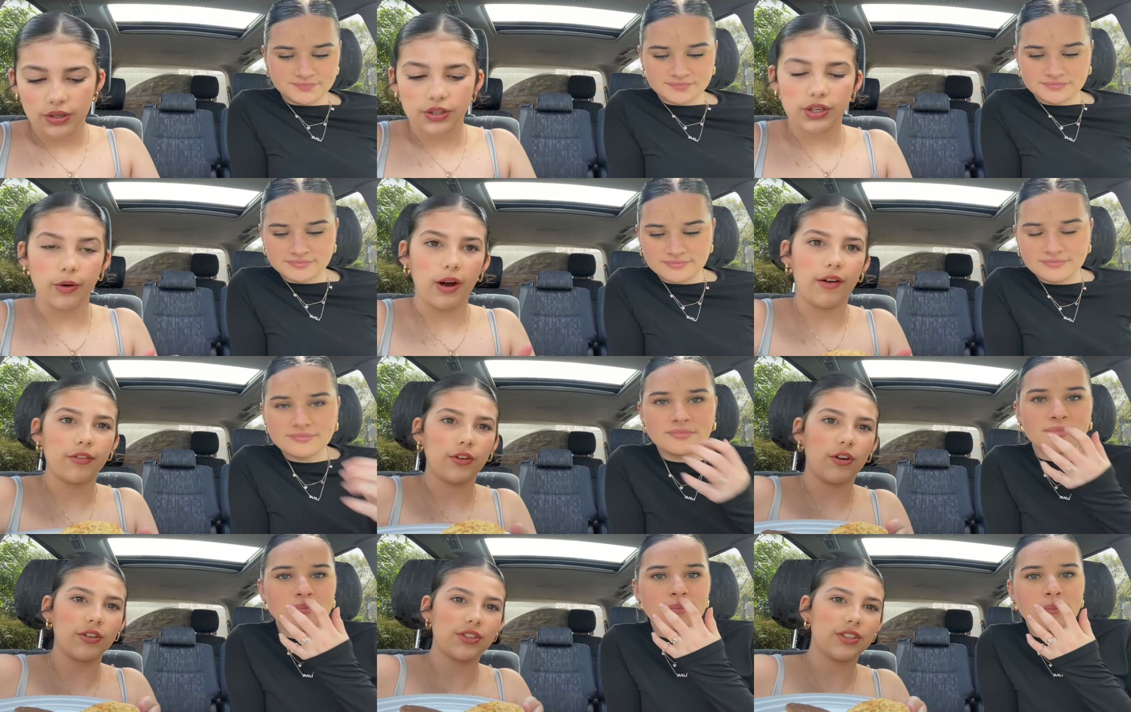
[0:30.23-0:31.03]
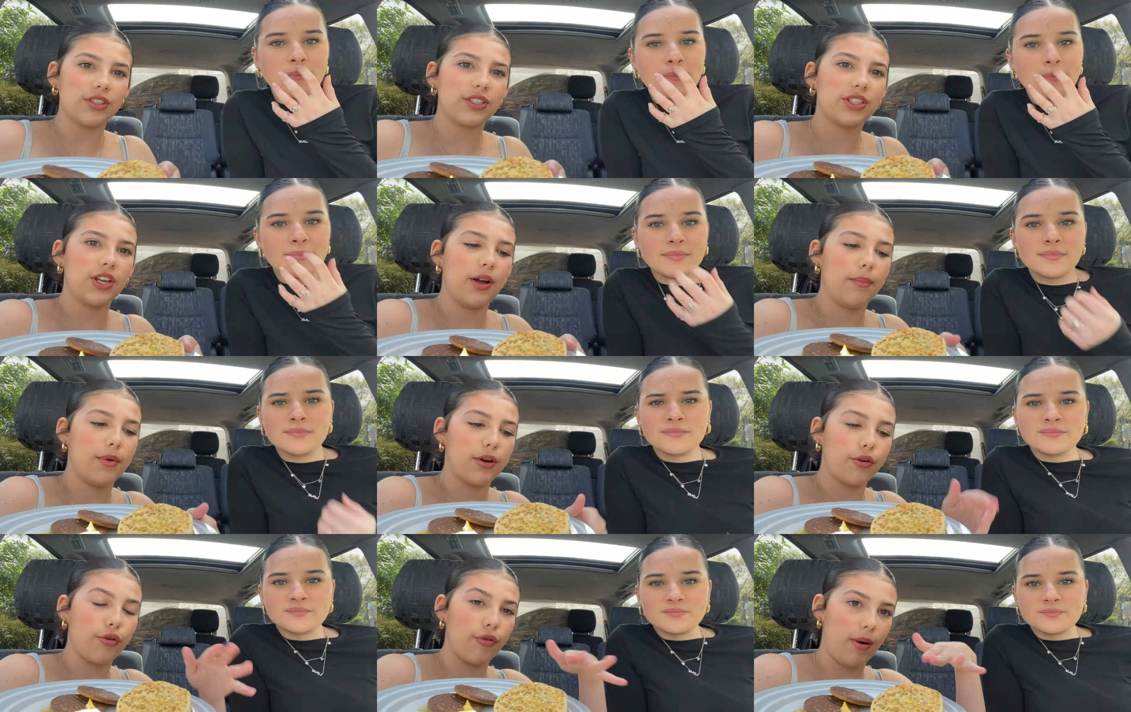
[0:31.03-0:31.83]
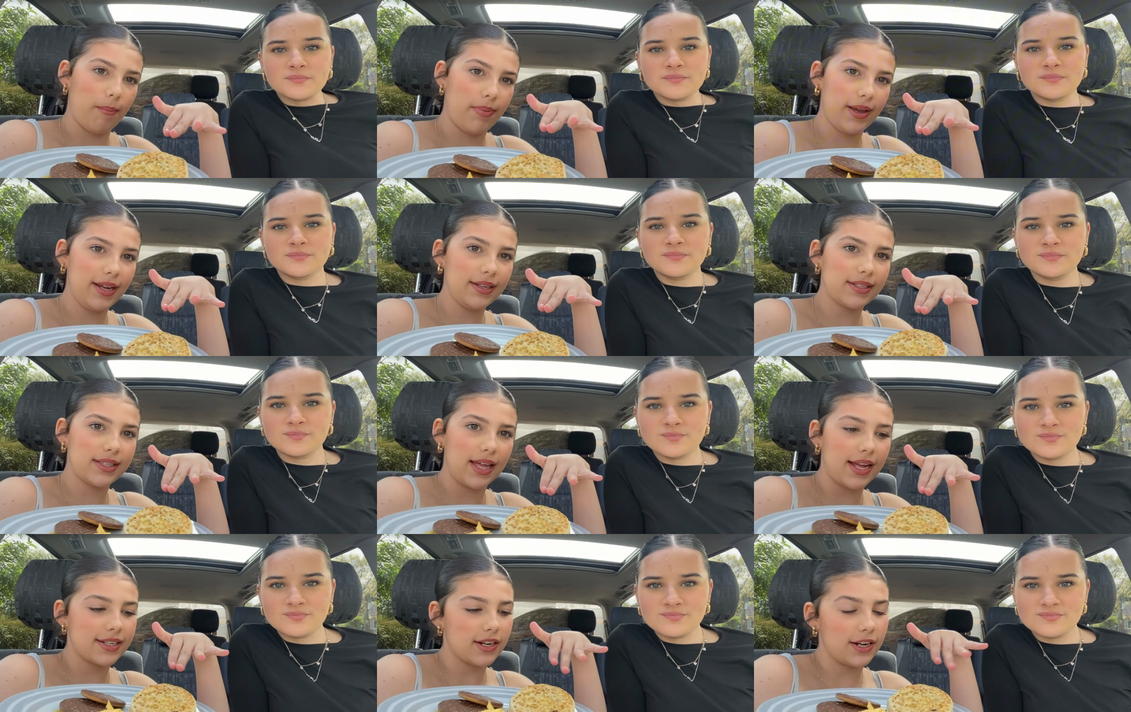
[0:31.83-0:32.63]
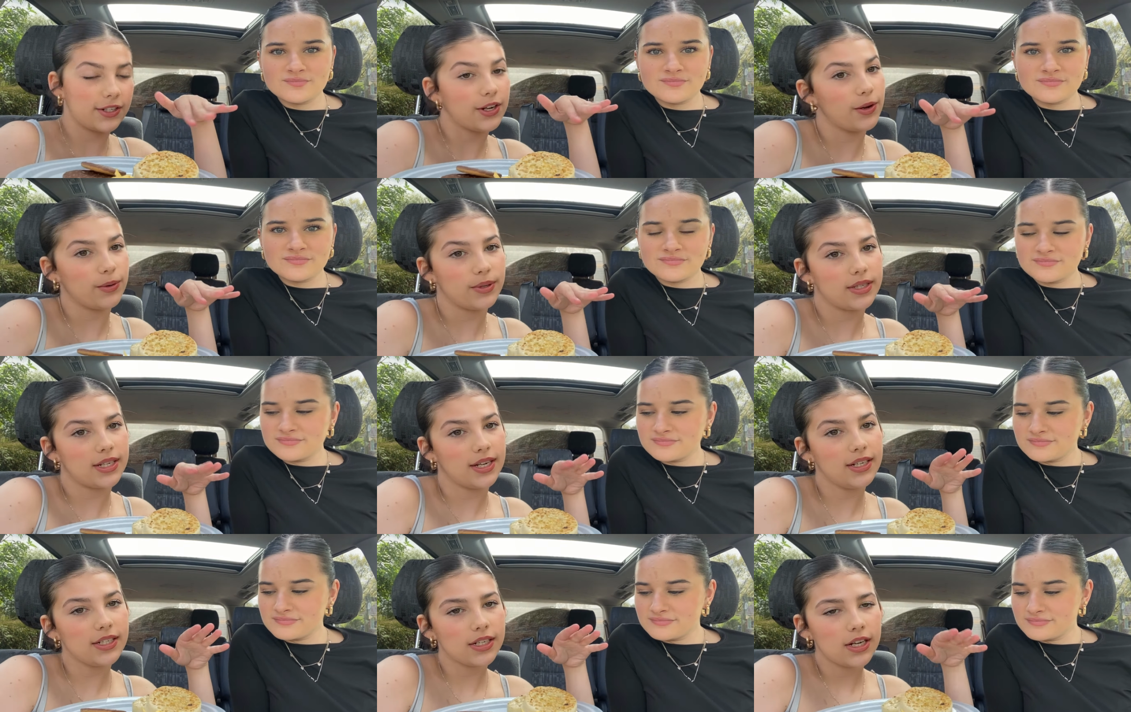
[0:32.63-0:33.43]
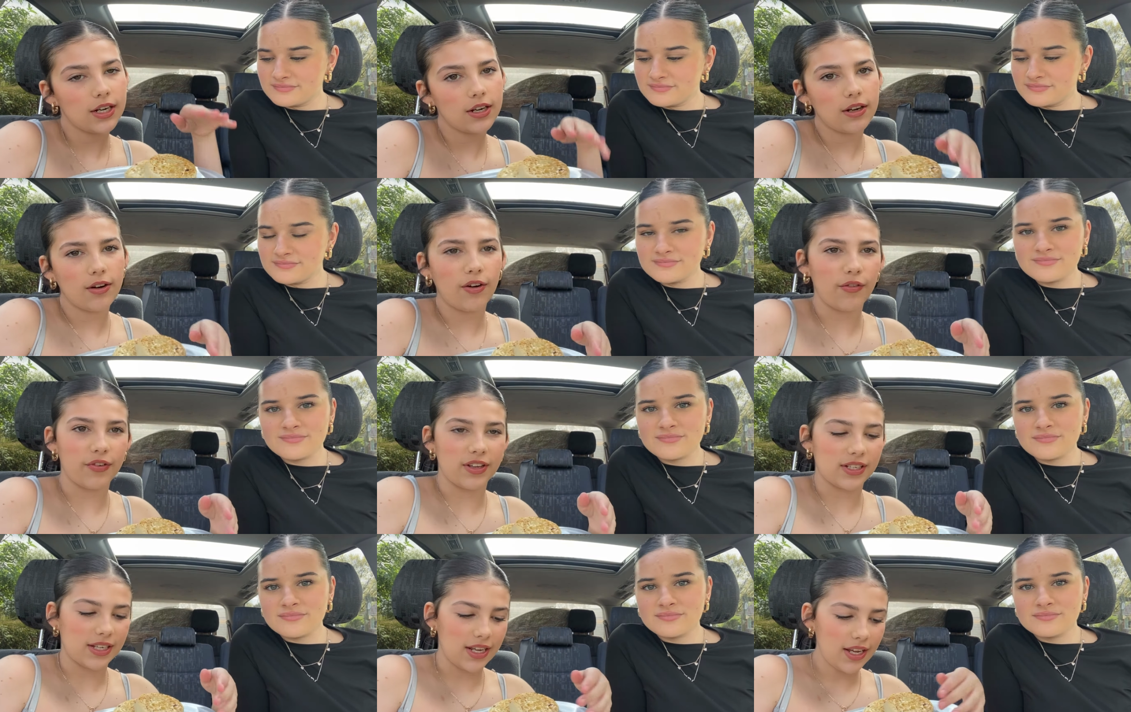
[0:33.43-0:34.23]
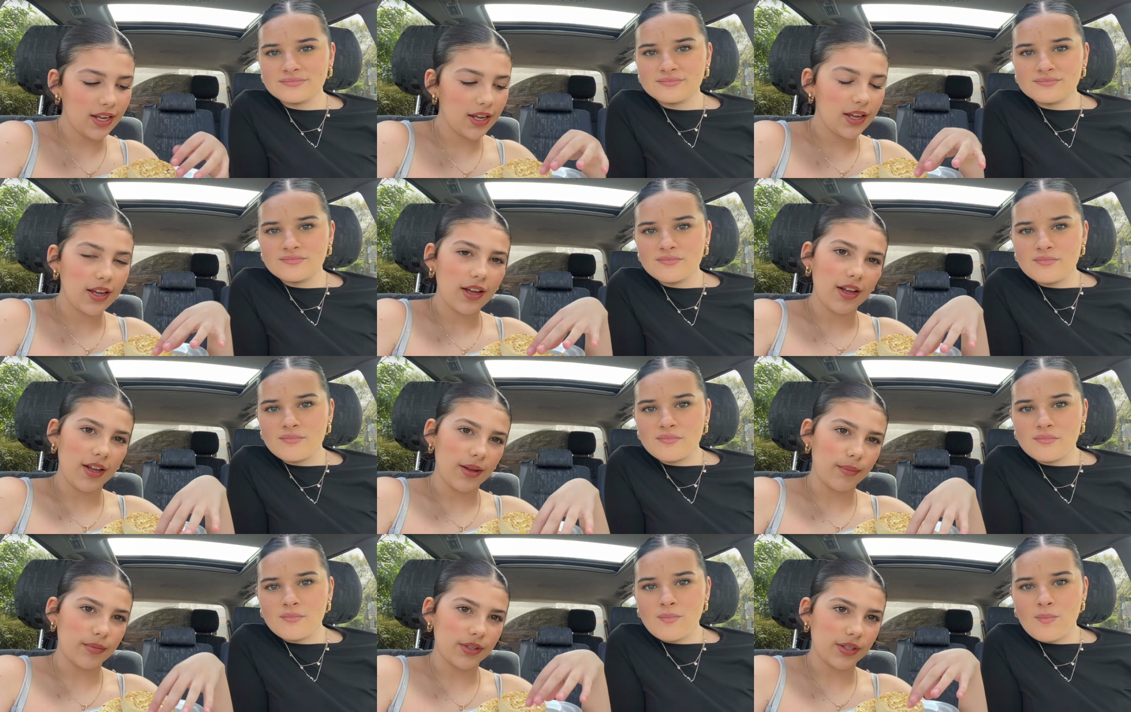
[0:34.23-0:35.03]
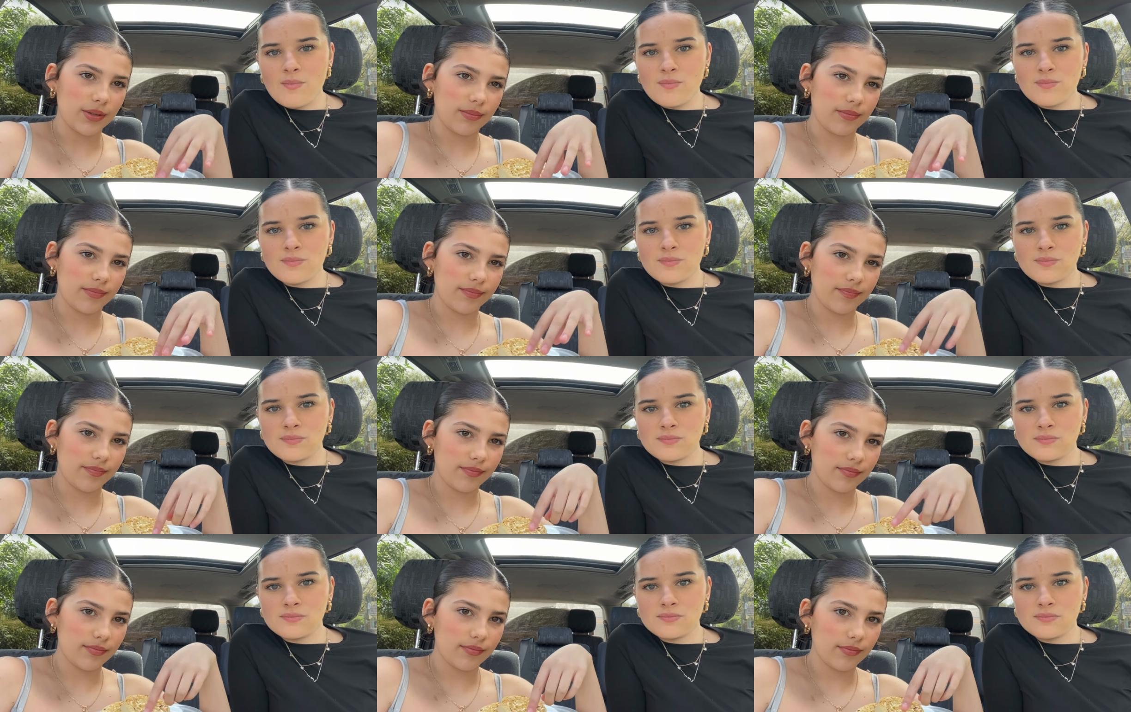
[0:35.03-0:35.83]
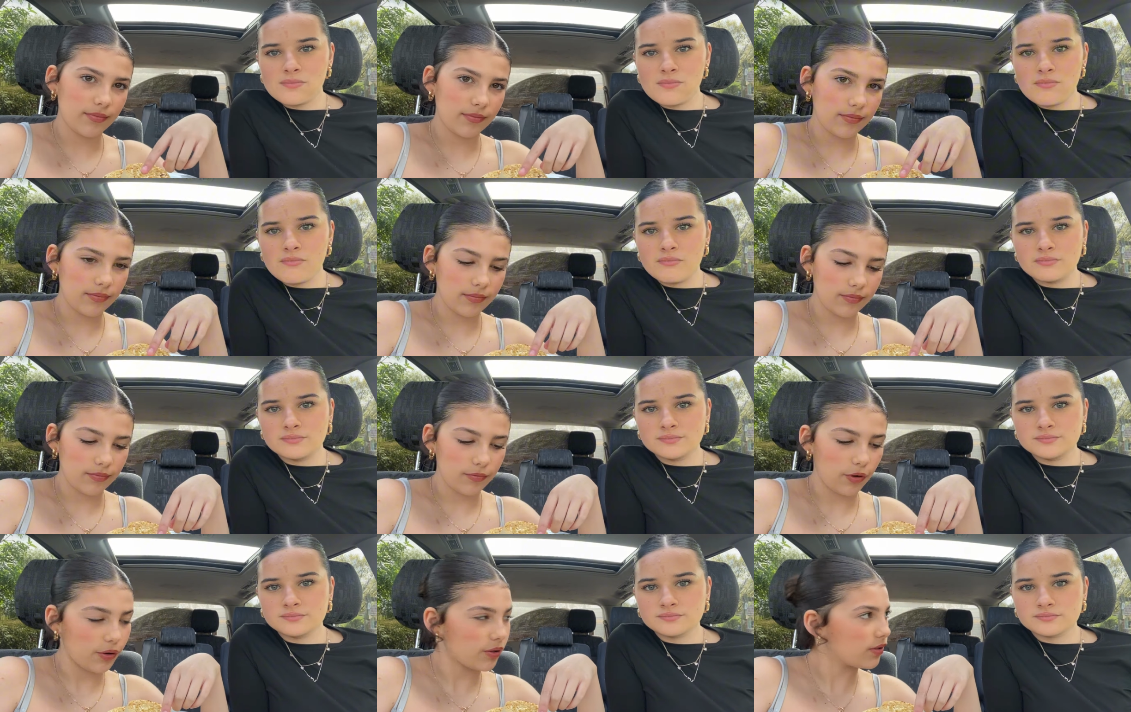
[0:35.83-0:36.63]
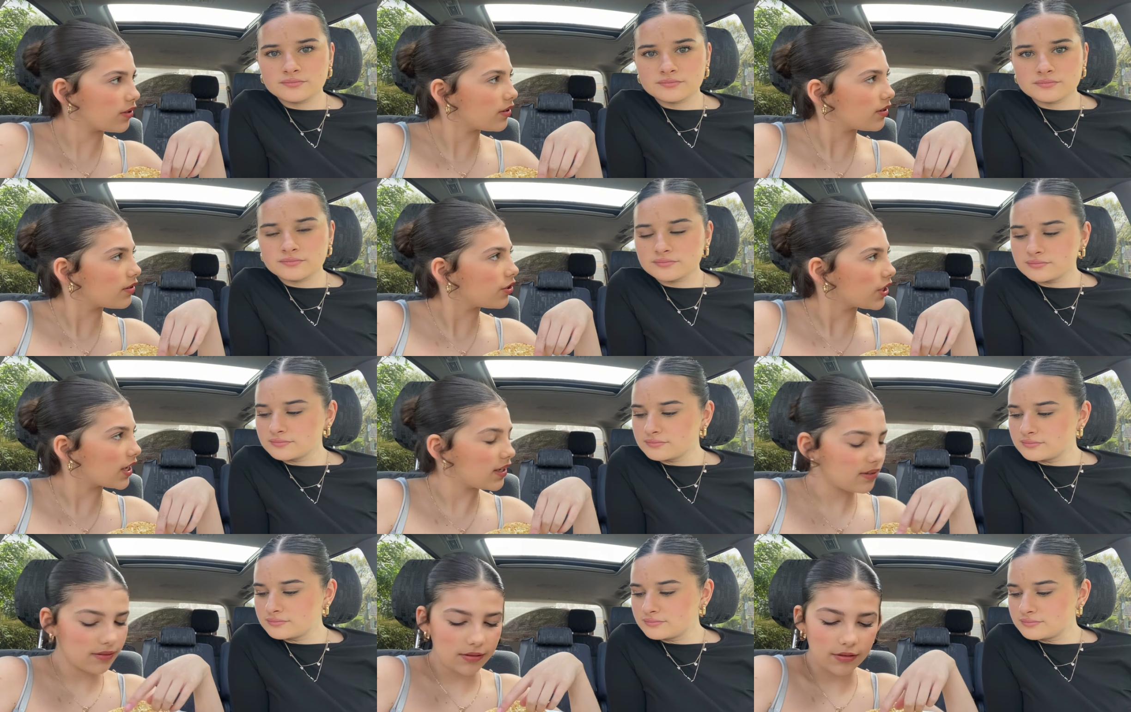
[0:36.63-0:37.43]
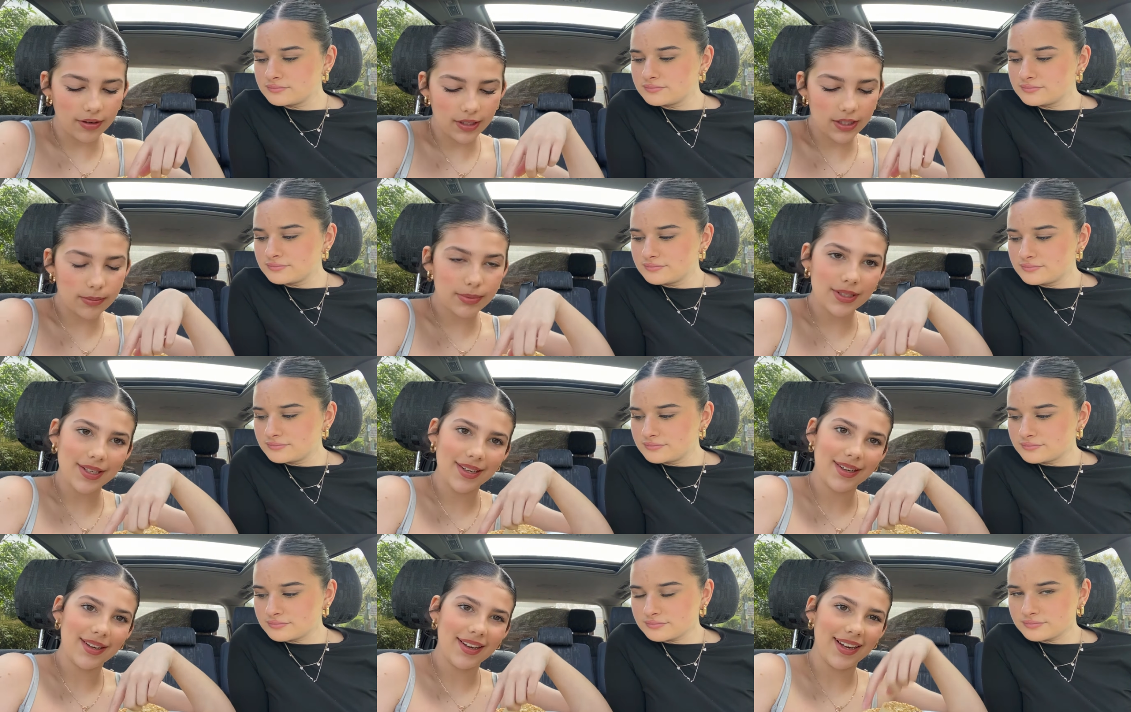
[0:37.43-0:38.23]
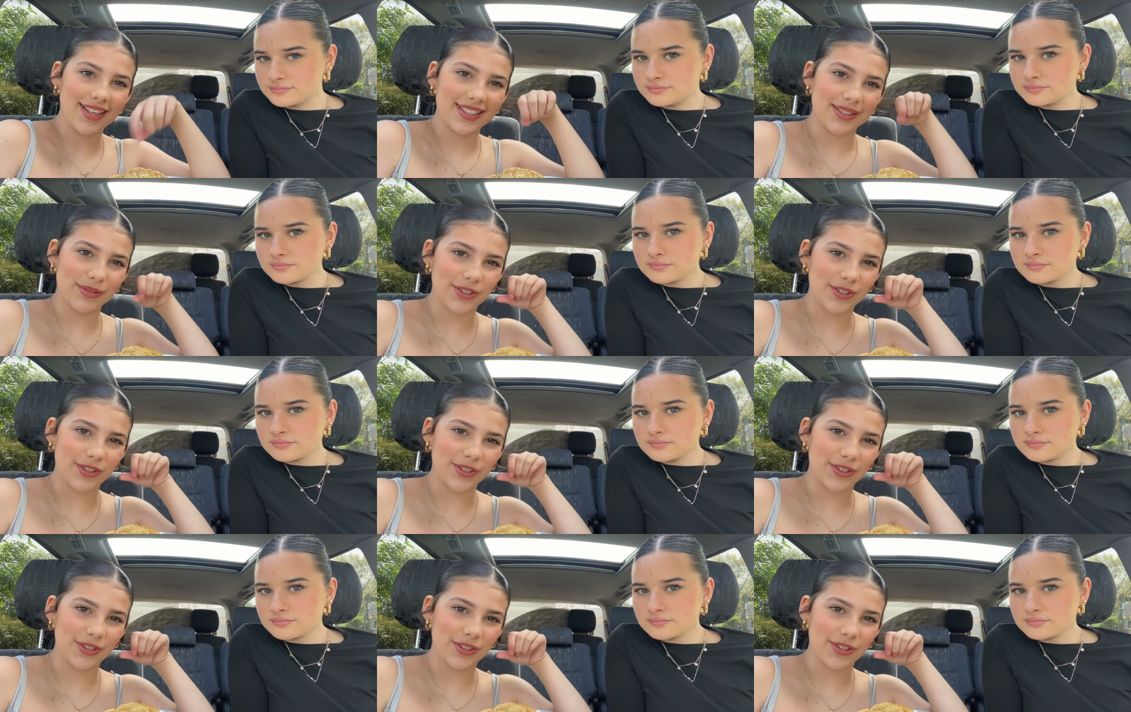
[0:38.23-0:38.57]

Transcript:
Speaker 1: So I've got some crumpets that I toasted, obviously. Um some roast chicken crisps and some